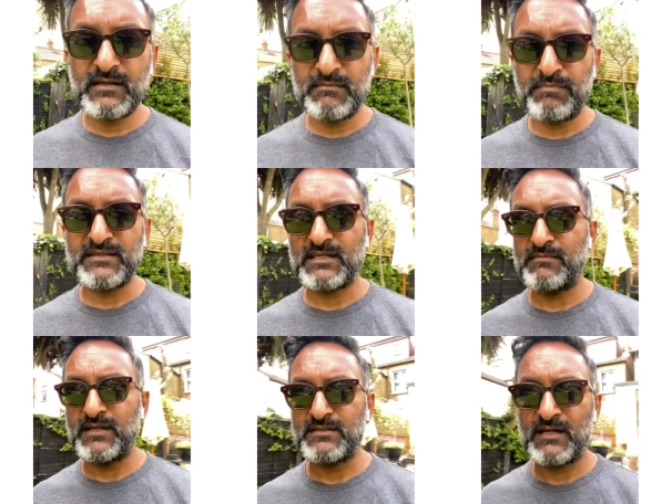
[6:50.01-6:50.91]
It basically
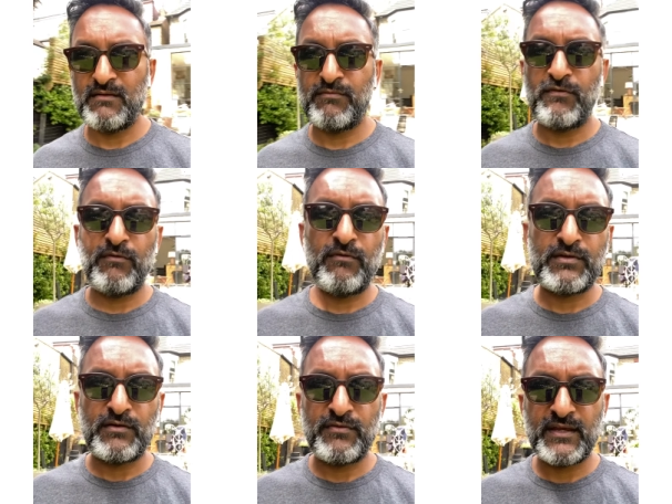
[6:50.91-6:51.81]
means that for,
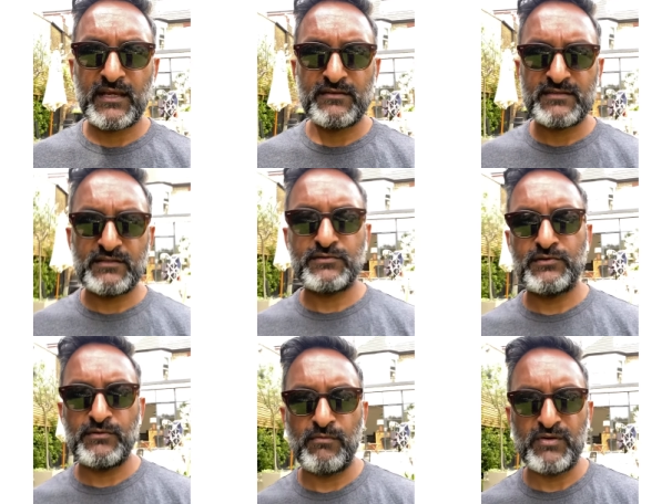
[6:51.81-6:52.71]
you know, they can say to
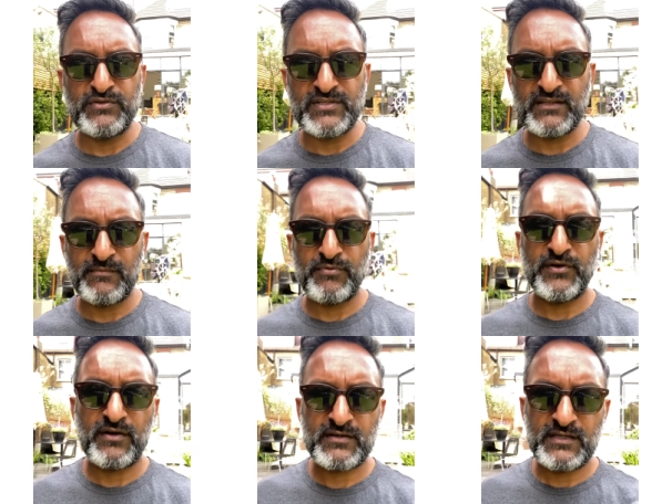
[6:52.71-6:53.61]
you, when you take the
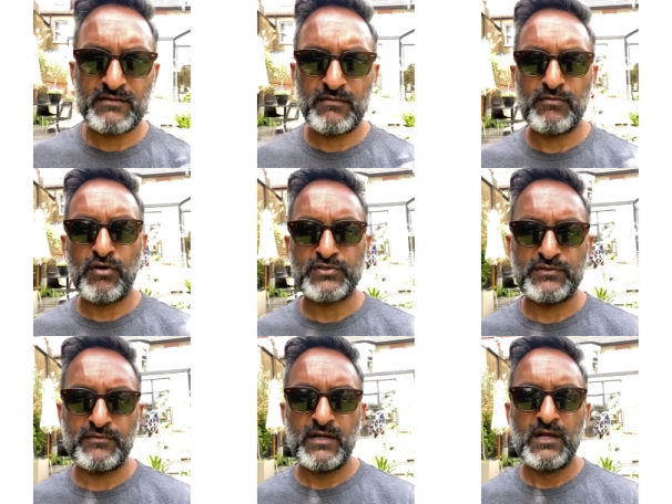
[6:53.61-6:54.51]
product, it will cost
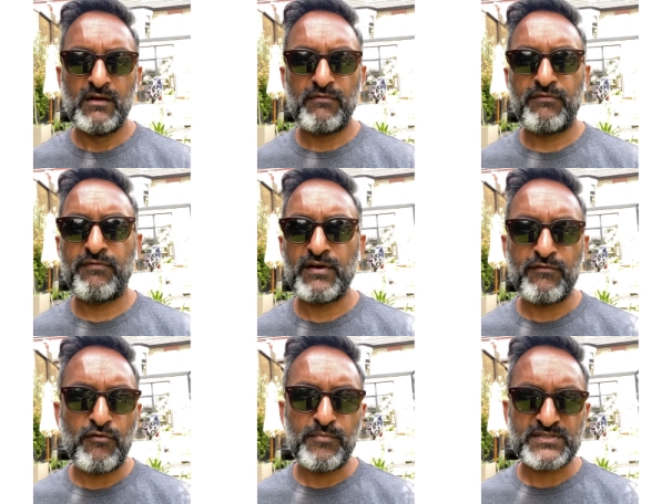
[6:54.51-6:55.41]
you three or
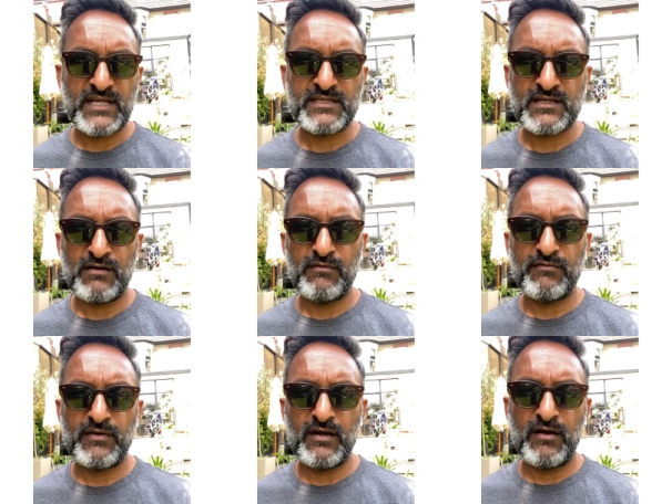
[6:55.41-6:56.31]
4%
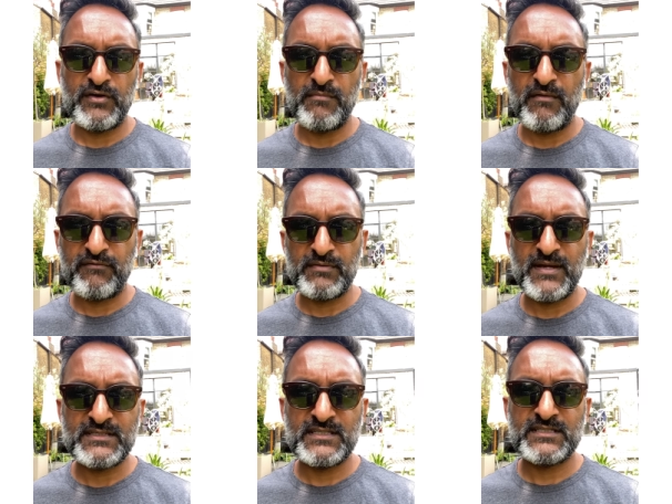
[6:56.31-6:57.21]
of uh, on a monthly
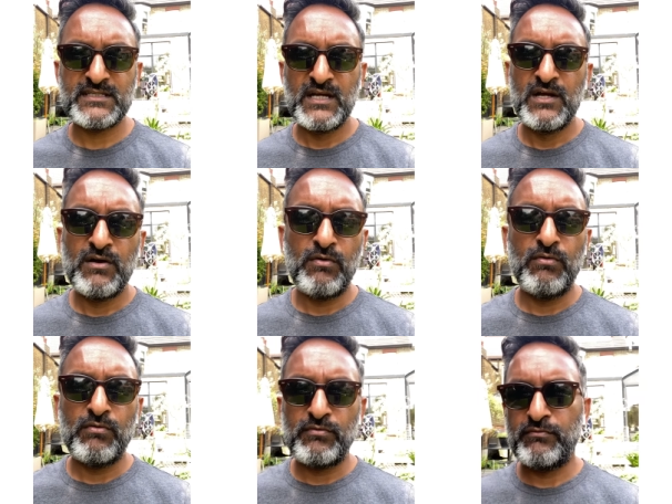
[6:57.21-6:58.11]
basis,
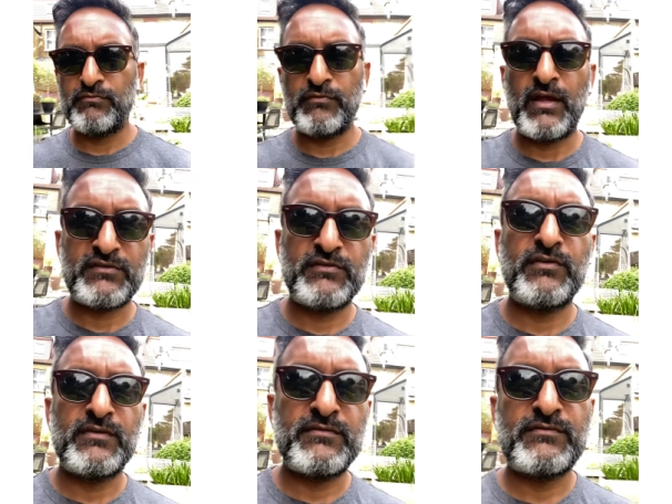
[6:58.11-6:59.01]
or actually,
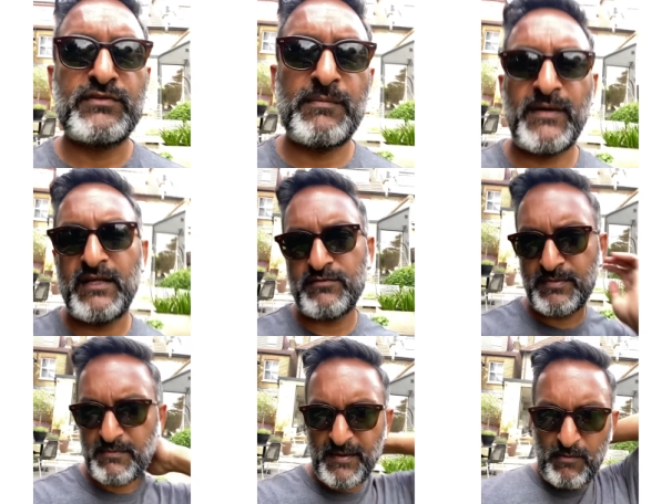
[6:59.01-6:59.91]
so typically should
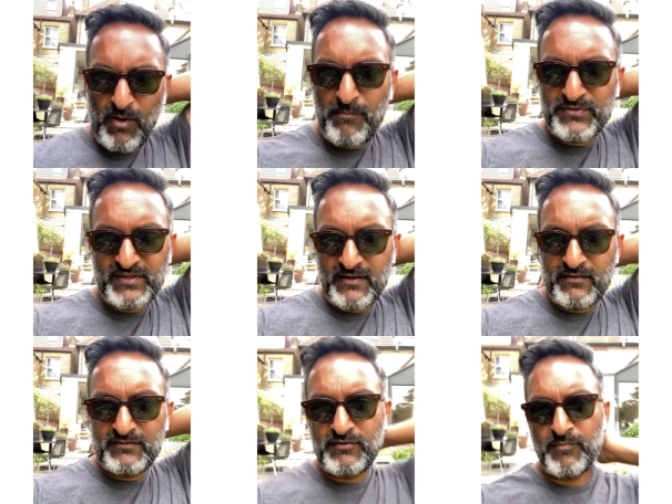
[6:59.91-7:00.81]
be about 1%,
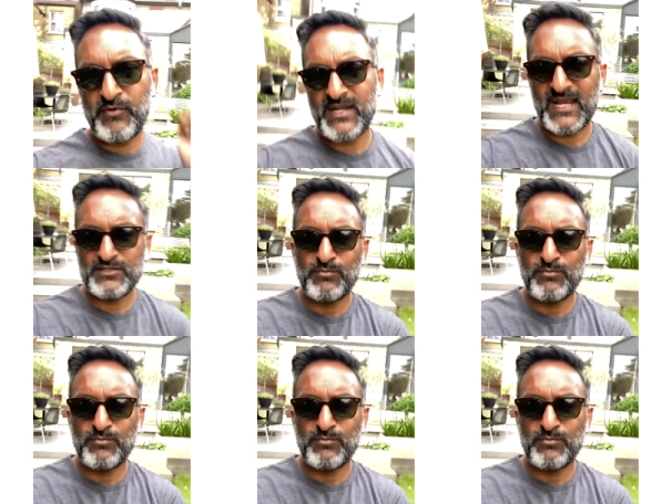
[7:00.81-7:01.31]
0.8 to